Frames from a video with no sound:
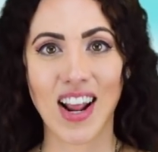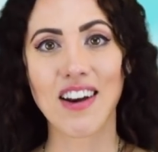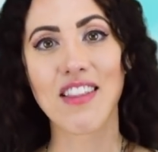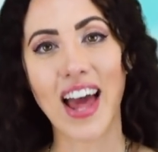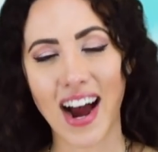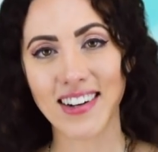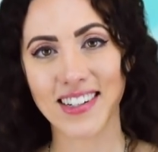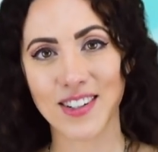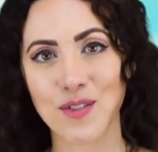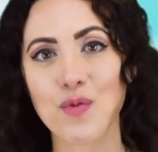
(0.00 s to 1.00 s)
And
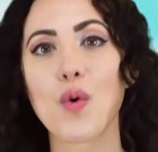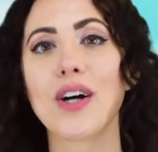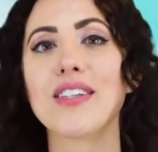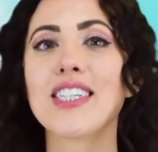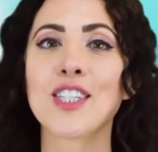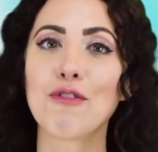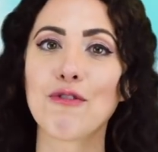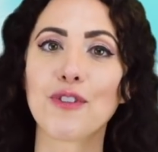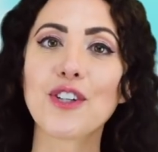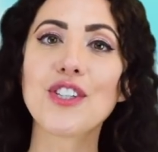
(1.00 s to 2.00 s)
that was the
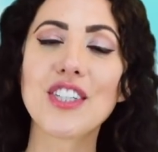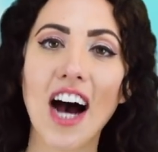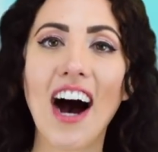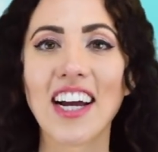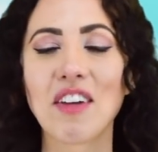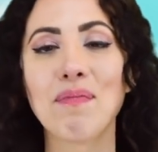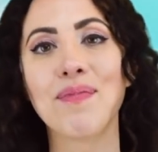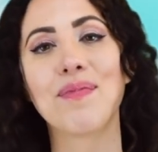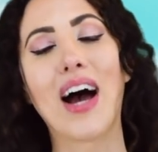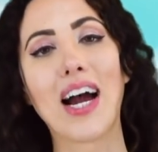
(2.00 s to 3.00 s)
first
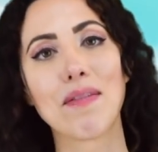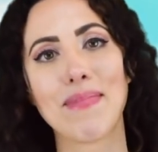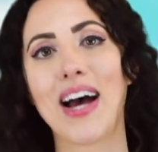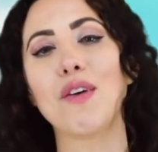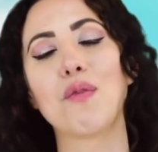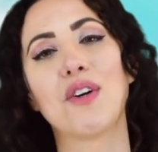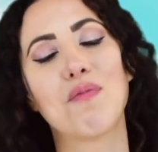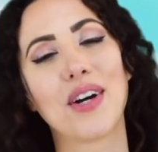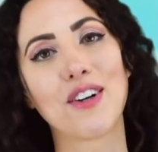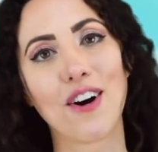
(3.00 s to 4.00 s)
time I met one of
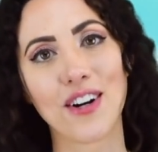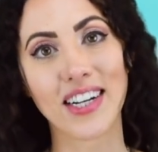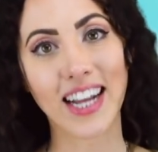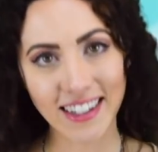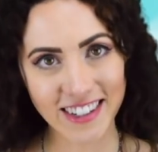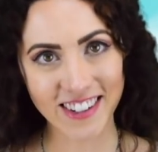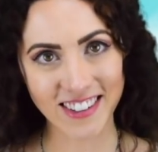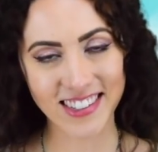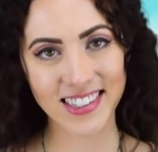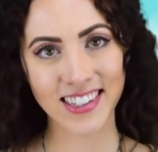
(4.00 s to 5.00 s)
my guardian
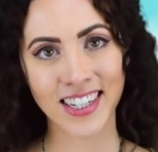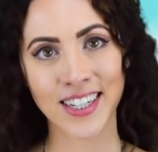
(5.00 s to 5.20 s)
angels.